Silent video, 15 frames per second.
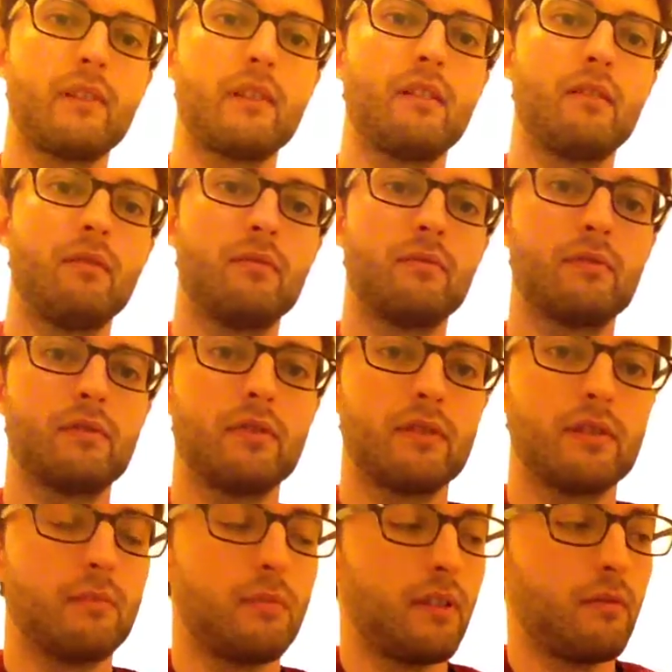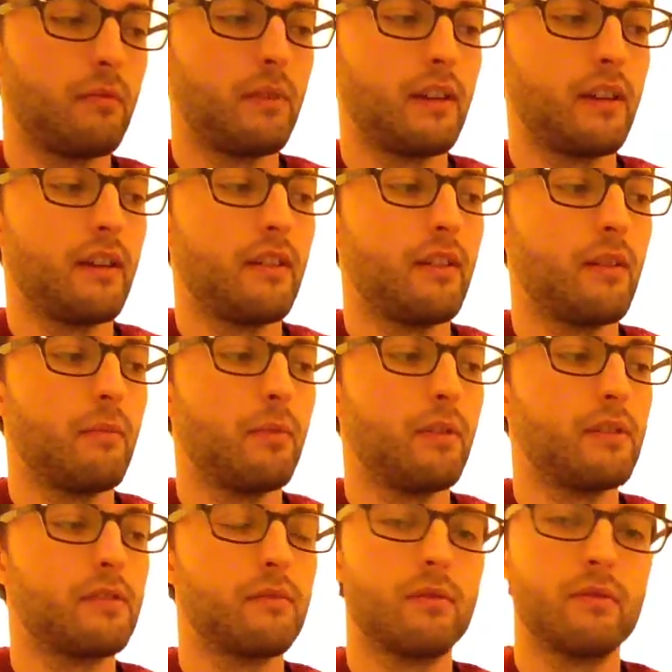I'll talk to you about that when we get there,
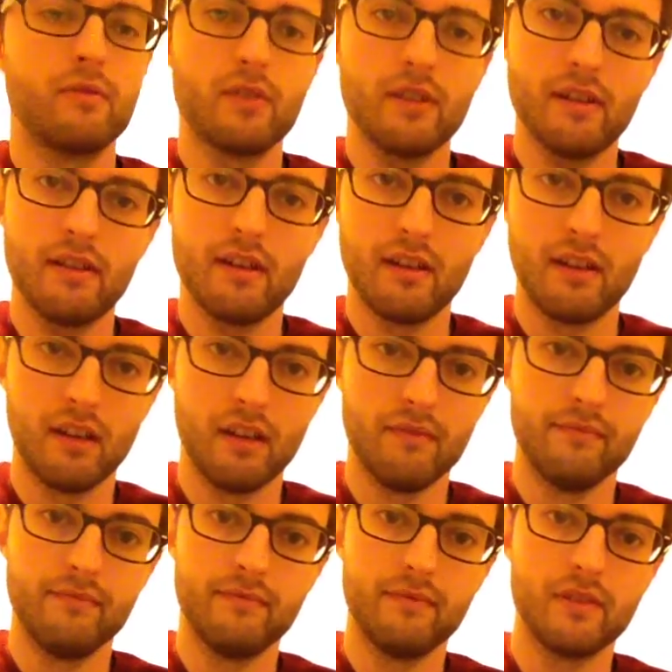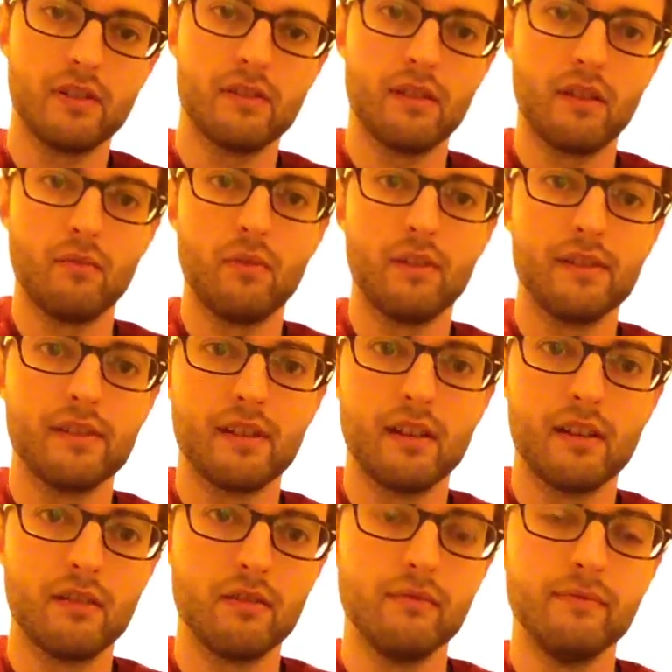but so try that again, just that one
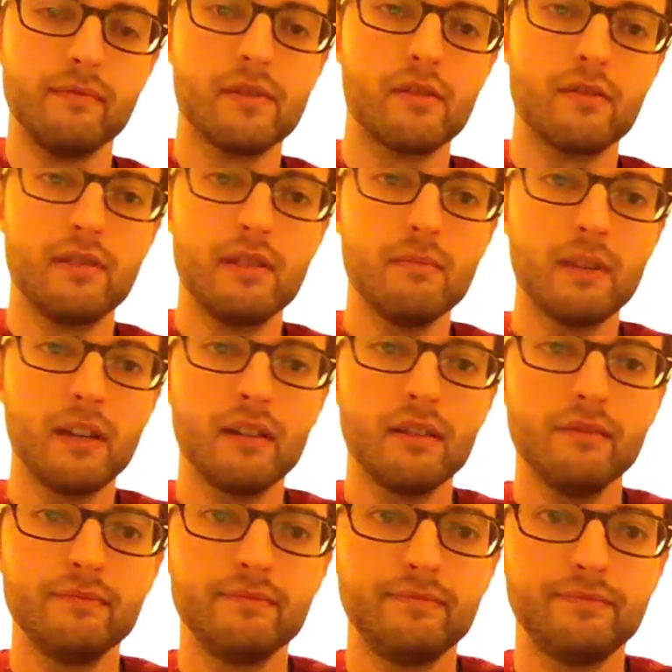cycle. So D minor, C